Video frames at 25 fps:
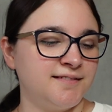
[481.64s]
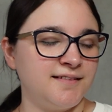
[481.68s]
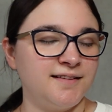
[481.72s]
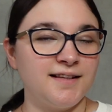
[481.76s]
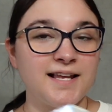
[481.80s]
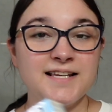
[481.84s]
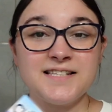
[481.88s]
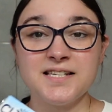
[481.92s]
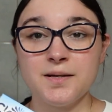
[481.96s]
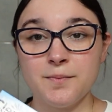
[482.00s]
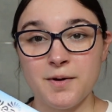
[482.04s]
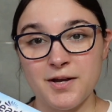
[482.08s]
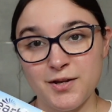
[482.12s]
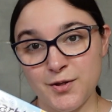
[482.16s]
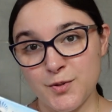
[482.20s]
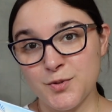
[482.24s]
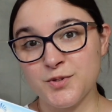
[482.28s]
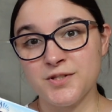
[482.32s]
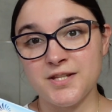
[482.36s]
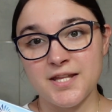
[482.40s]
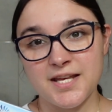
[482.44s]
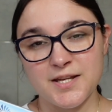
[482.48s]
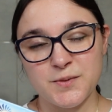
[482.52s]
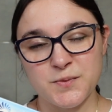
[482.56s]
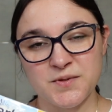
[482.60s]
last time I
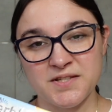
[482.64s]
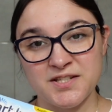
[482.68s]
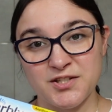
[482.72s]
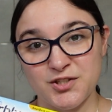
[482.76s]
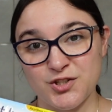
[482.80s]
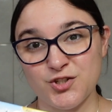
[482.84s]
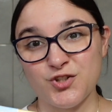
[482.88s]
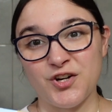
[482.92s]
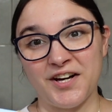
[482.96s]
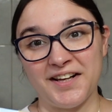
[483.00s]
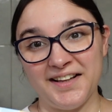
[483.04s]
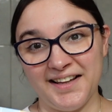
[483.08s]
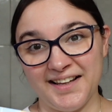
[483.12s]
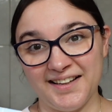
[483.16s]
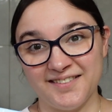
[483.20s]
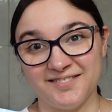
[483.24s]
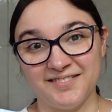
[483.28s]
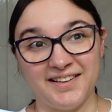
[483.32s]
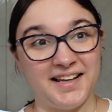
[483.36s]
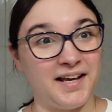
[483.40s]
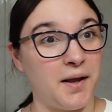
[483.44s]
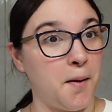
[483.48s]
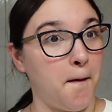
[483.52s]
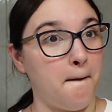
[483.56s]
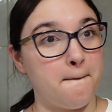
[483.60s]
used these was in Australia,
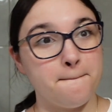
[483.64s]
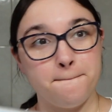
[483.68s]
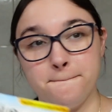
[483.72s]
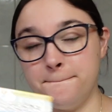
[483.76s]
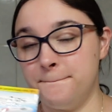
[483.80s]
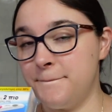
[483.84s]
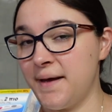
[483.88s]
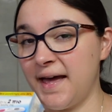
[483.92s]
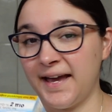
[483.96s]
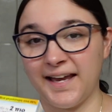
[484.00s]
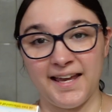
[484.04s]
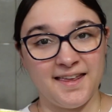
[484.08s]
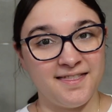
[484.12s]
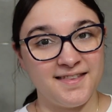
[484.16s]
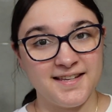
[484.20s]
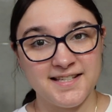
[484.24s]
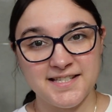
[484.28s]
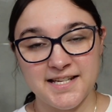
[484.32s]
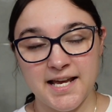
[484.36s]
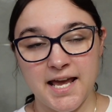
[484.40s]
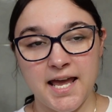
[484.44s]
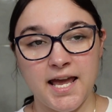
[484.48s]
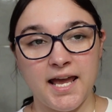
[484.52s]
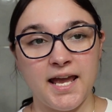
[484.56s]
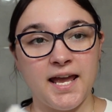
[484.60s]
like back in the
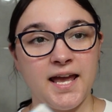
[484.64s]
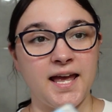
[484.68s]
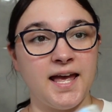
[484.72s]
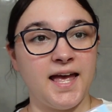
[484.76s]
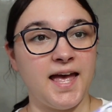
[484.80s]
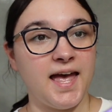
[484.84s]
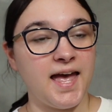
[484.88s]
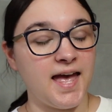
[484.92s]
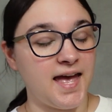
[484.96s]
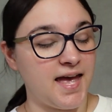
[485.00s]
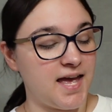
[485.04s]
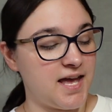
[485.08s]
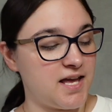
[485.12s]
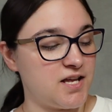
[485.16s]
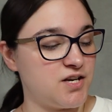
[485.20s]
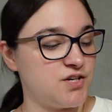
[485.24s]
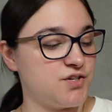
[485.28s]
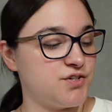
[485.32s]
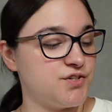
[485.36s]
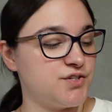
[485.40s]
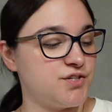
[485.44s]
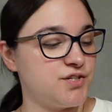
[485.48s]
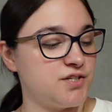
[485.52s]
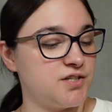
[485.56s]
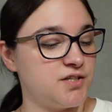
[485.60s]
day,
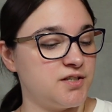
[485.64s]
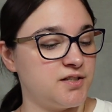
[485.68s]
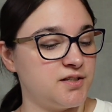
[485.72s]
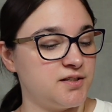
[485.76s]
and